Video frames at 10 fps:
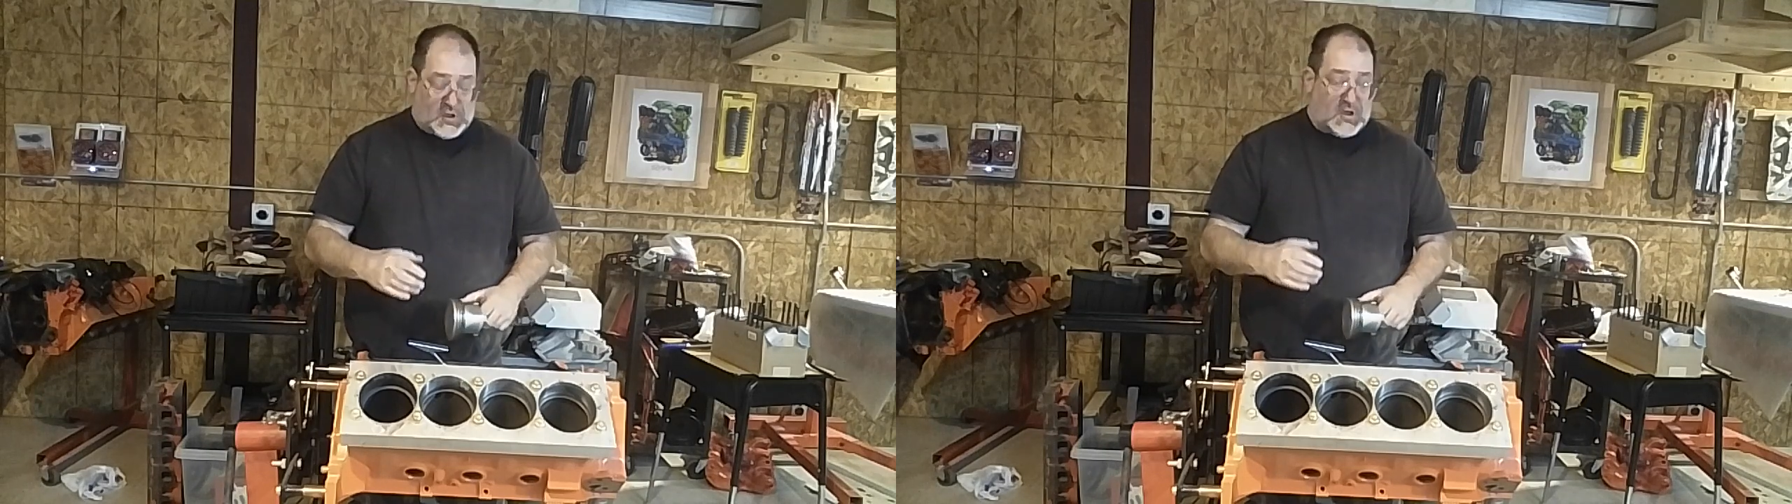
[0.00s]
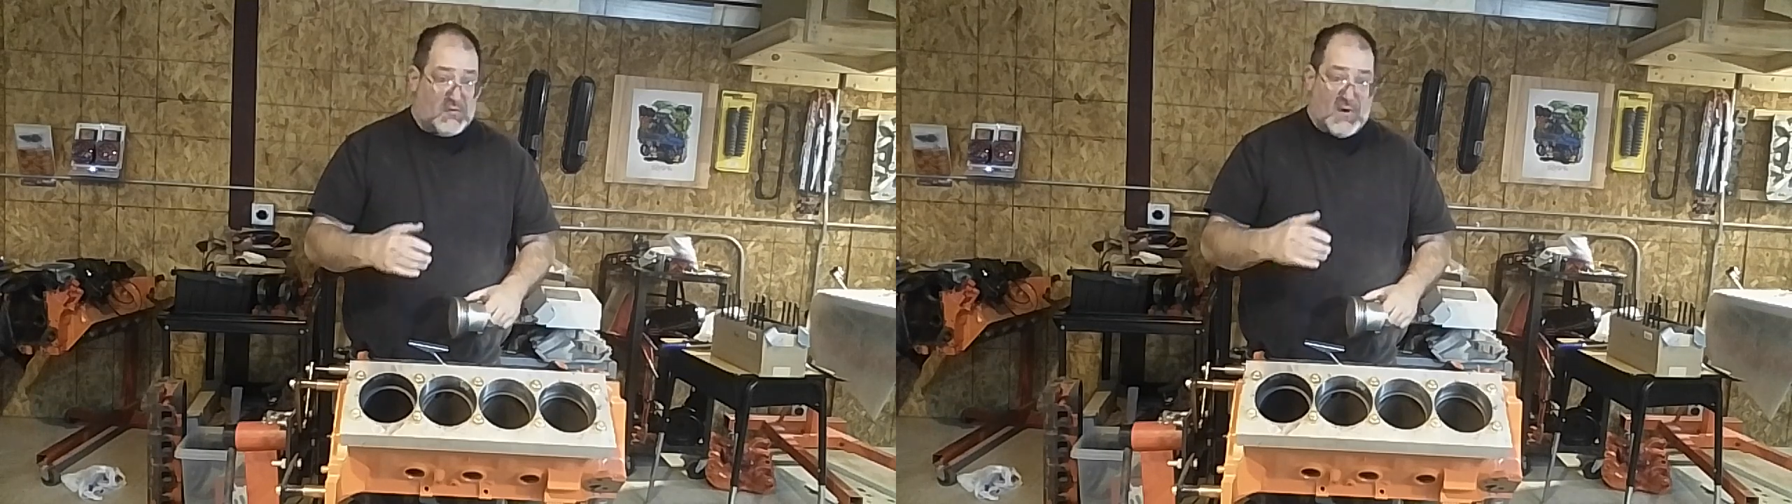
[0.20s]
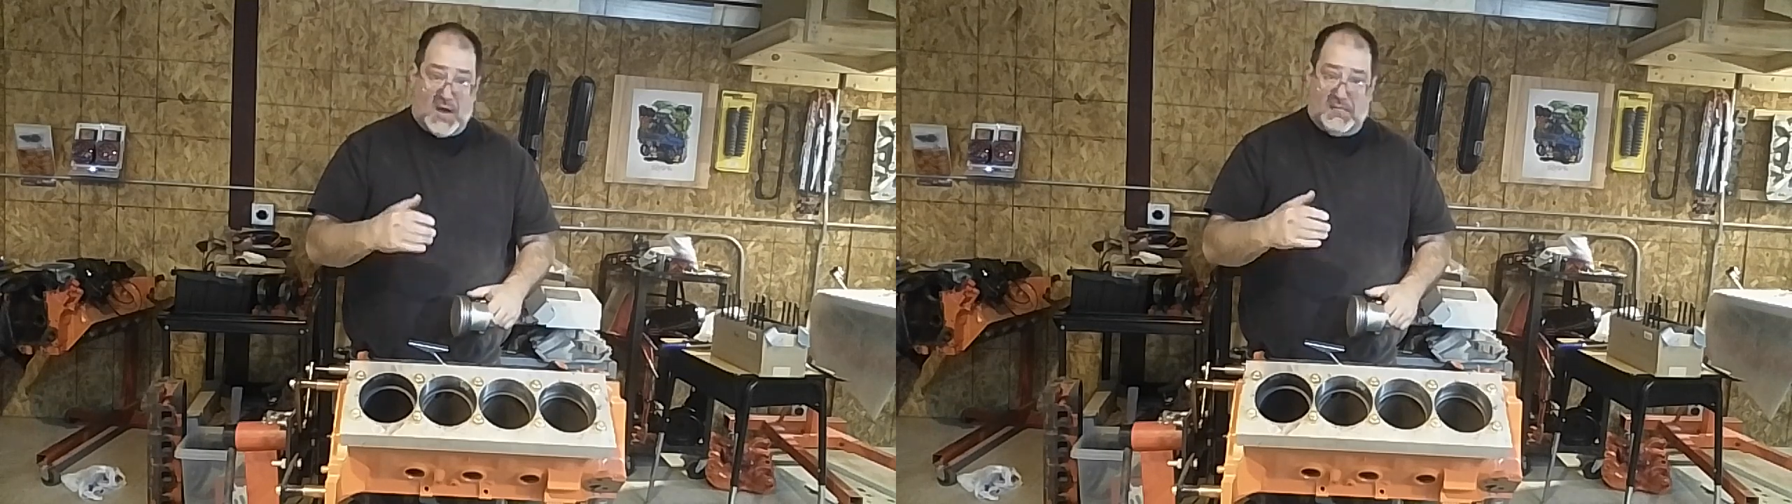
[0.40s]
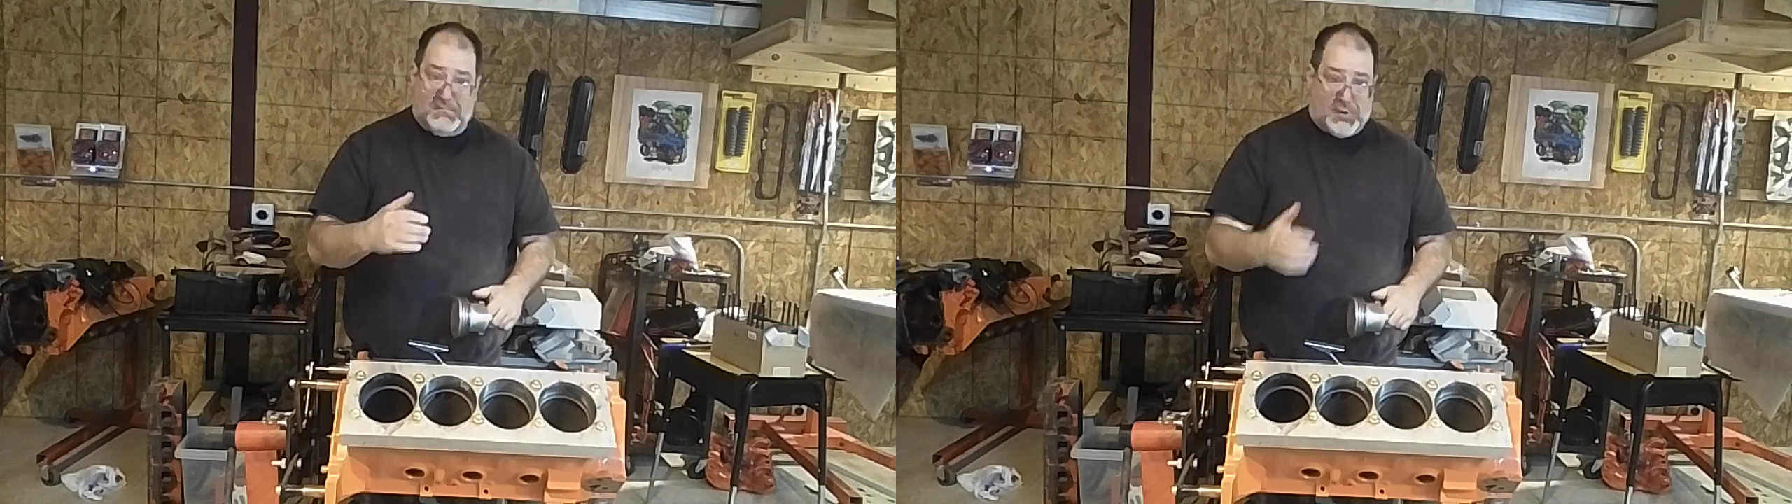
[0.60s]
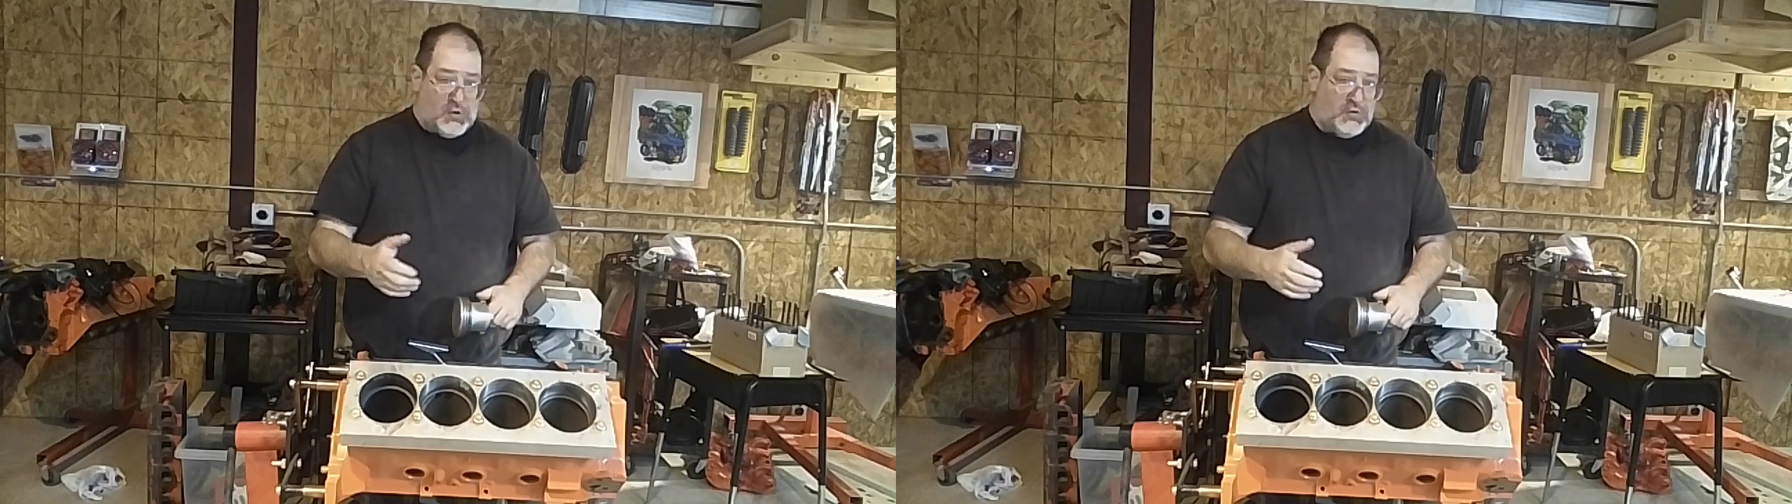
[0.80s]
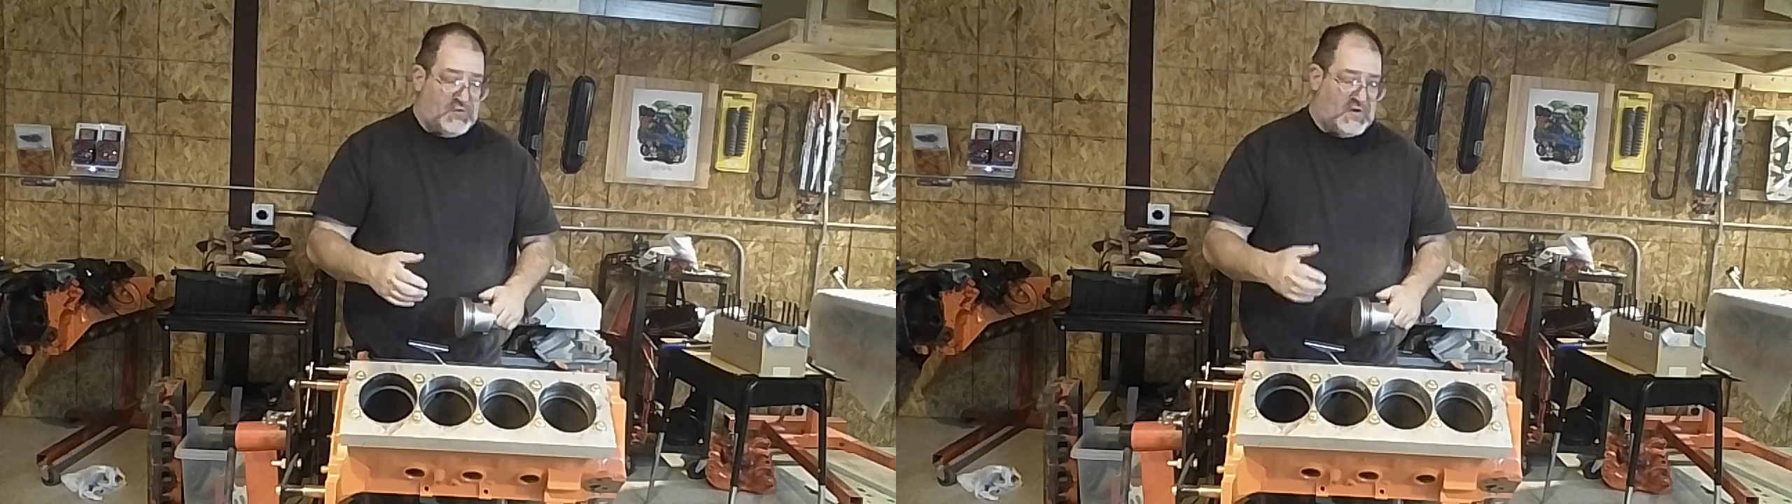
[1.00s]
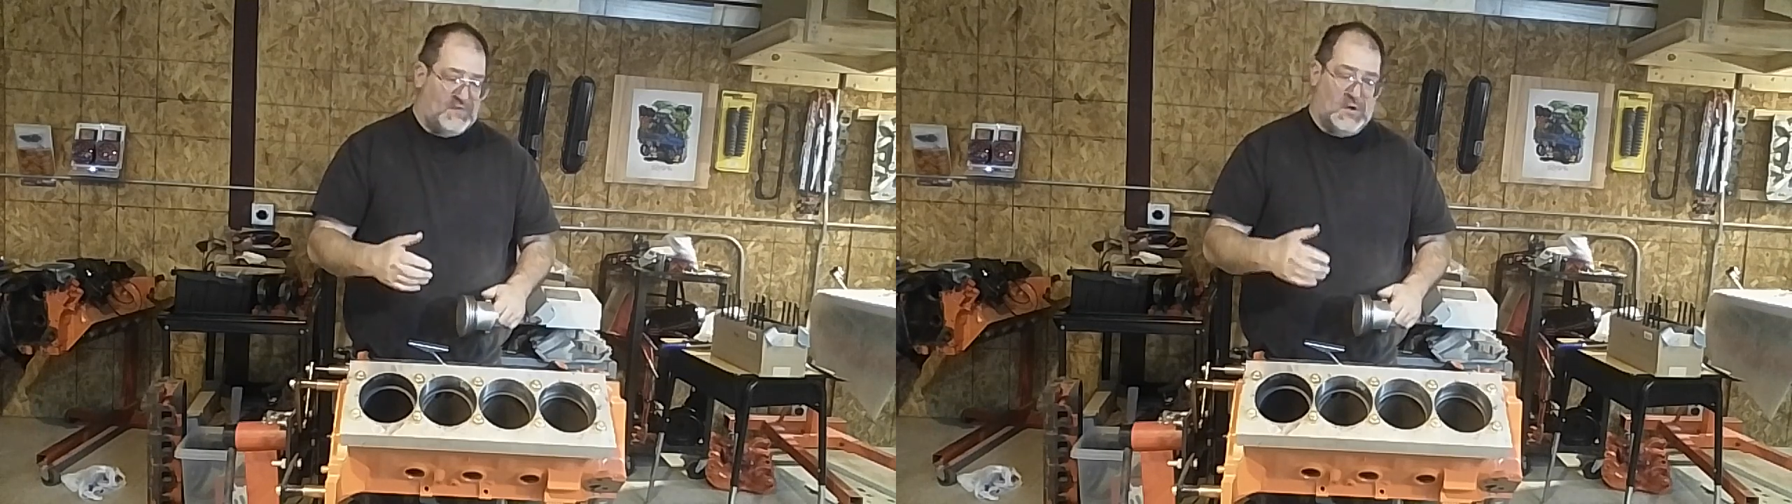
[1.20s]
you're going to run boost,